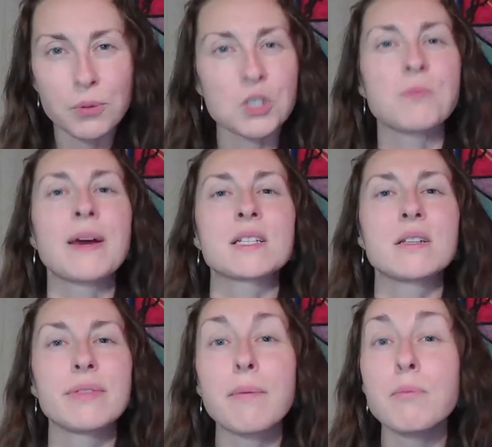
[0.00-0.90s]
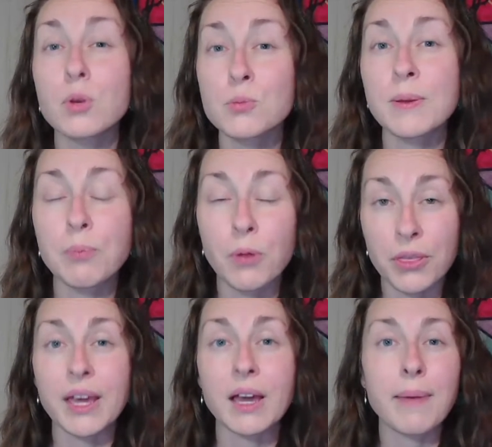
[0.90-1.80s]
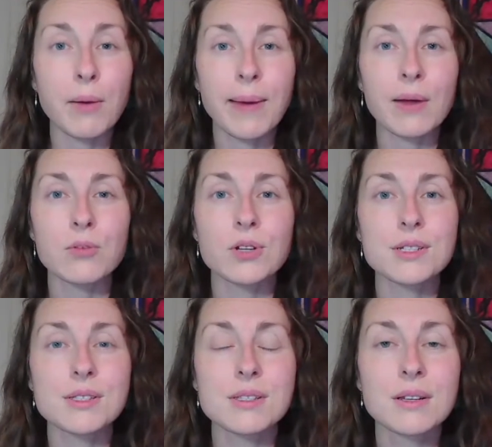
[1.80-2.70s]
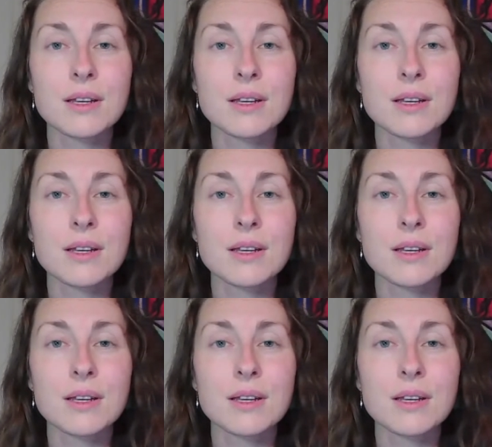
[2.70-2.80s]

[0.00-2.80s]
perspective that most people think about boundaries.